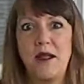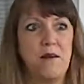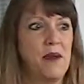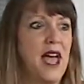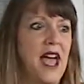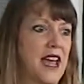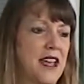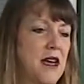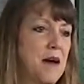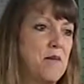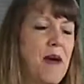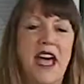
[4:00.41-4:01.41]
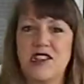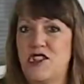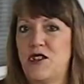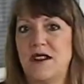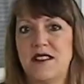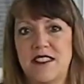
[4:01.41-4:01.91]
and black,
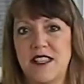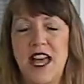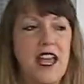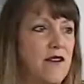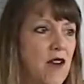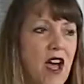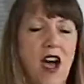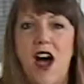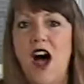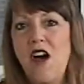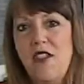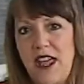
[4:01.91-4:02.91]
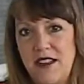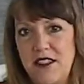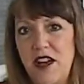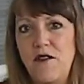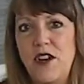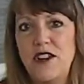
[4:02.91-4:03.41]
master and slave. All that is
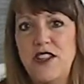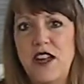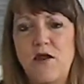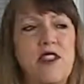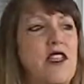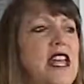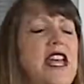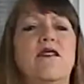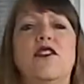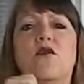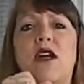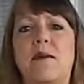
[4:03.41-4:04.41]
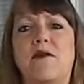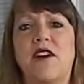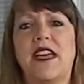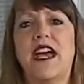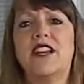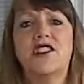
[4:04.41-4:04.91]
over and done with, and even the
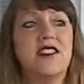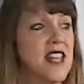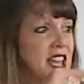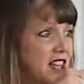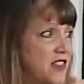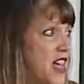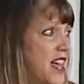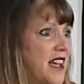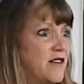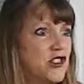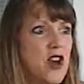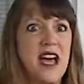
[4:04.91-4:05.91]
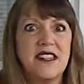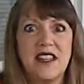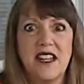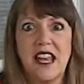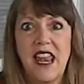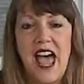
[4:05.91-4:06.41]
ramifications that have tried
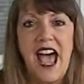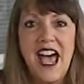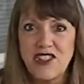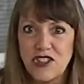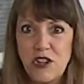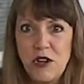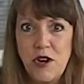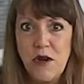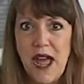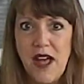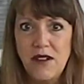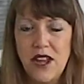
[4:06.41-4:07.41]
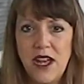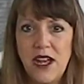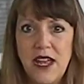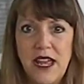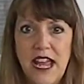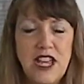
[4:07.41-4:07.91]
to last throughout
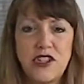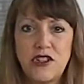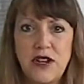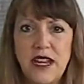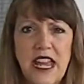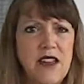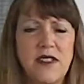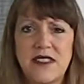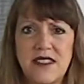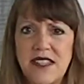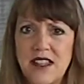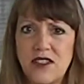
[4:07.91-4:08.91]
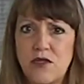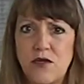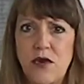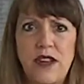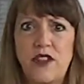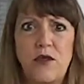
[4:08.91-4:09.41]
history, even since
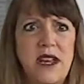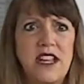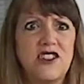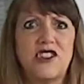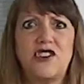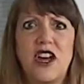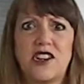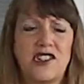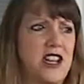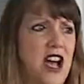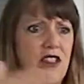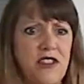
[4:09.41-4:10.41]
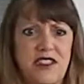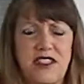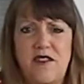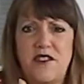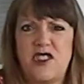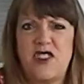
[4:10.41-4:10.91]
the Reconstruction, all this
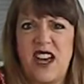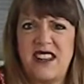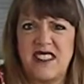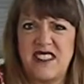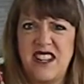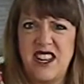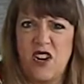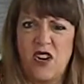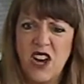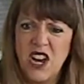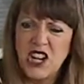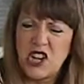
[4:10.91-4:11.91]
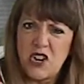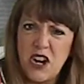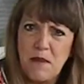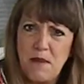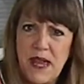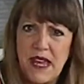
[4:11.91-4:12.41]
stuff has tried to still
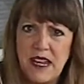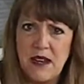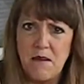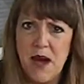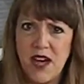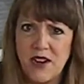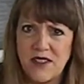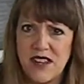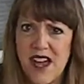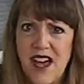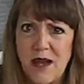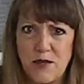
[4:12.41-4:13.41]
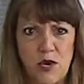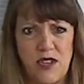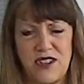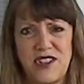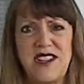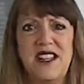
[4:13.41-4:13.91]
creep into modern times where
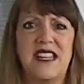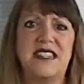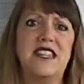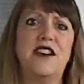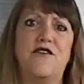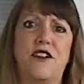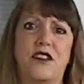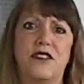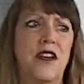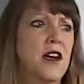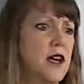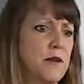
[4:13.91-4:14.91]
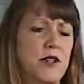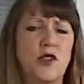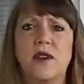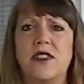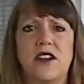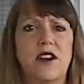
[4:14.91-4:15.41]
there's still a difference
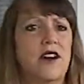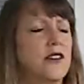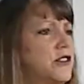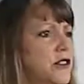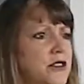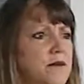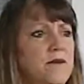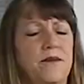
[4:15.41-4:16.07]
between the cultures.